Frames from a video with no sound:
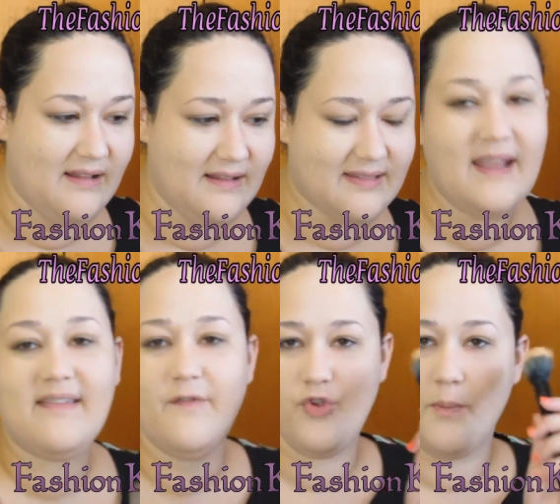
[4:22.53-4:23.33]

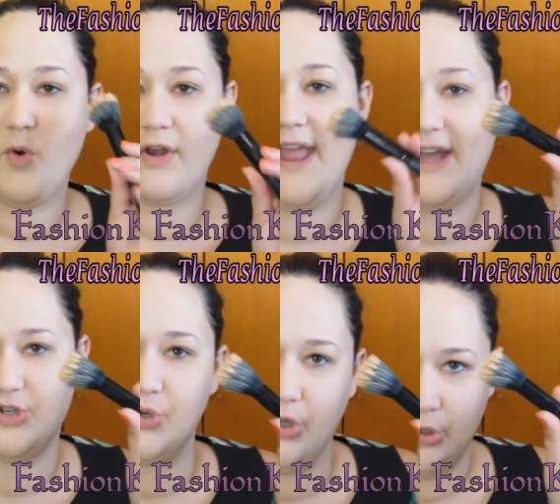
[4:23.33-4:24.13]
this gives you a more
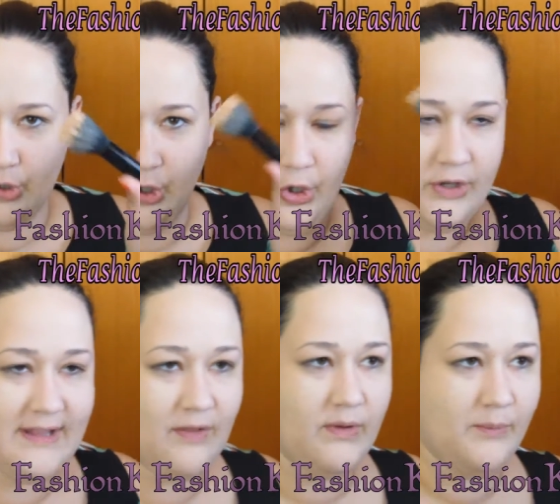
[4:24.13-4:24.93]
natural look.
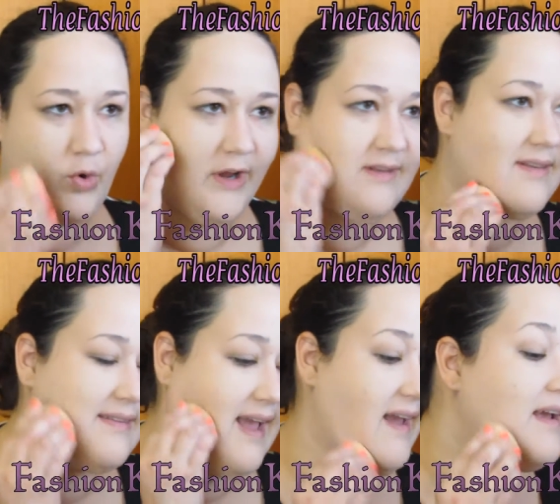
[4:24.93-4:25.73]
That's what I'm going to
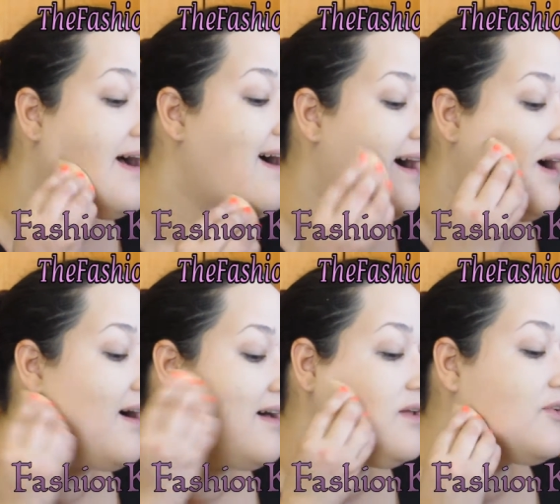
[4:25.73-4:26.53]
say,
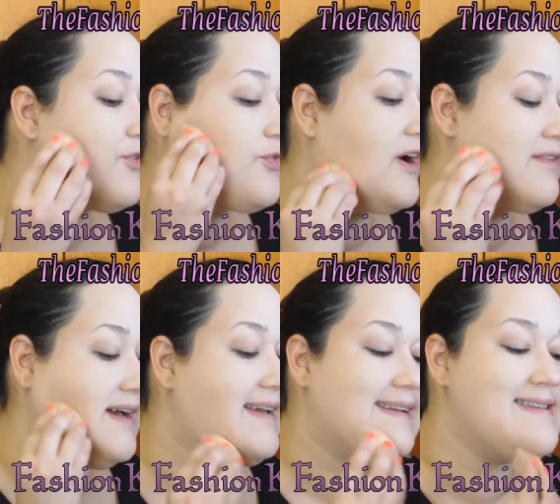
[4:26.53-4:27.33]
as far as
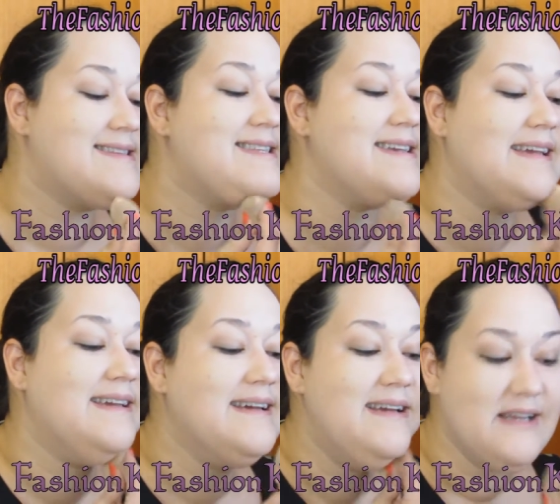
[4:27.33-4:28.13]
I can see.
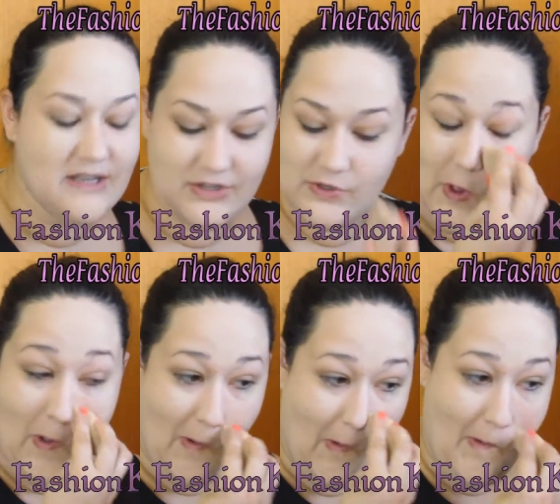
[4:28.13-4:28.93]

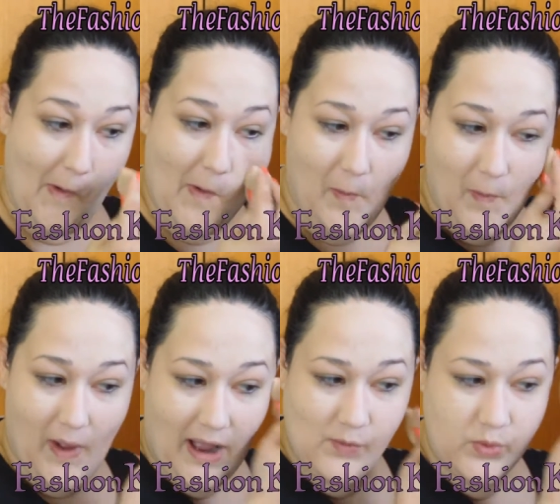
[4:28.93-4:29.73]
So
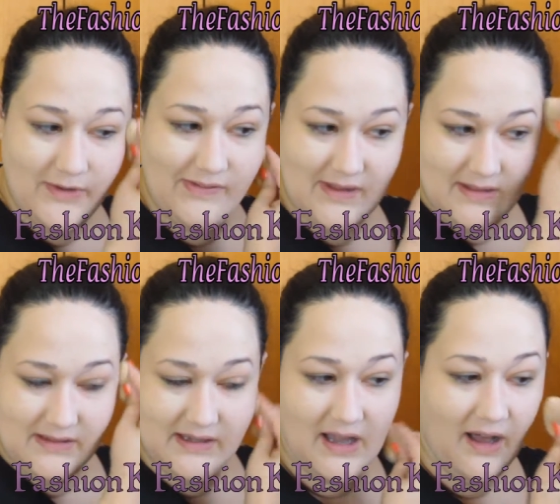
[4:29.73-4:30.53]
I will say
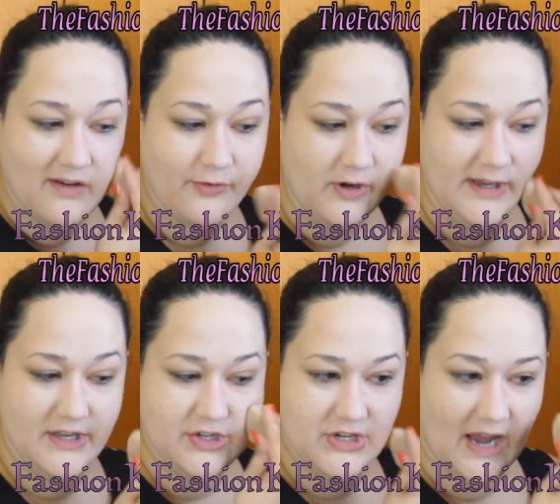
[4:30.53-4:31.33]
that the
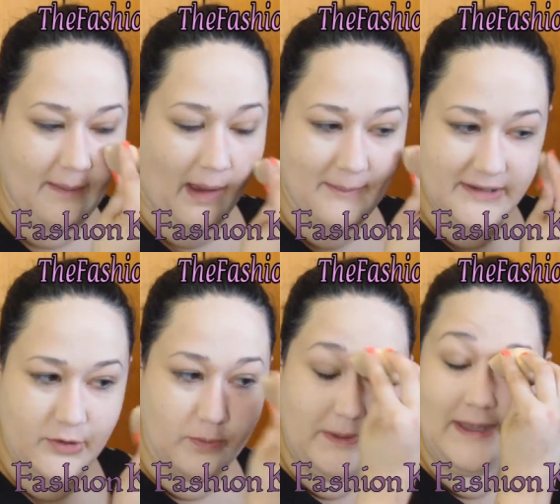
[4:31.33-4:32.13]
coverage, I'm a
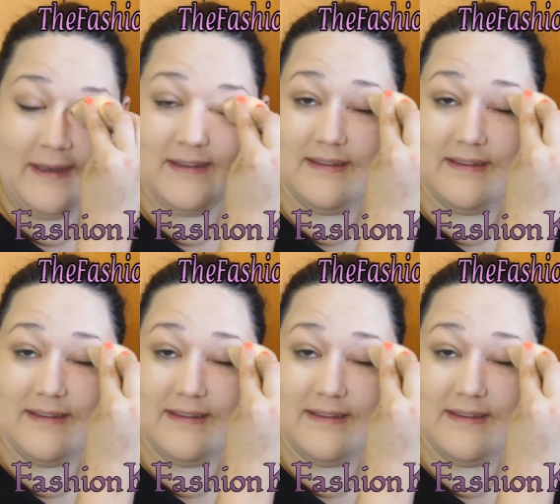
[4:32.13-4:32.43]
little bit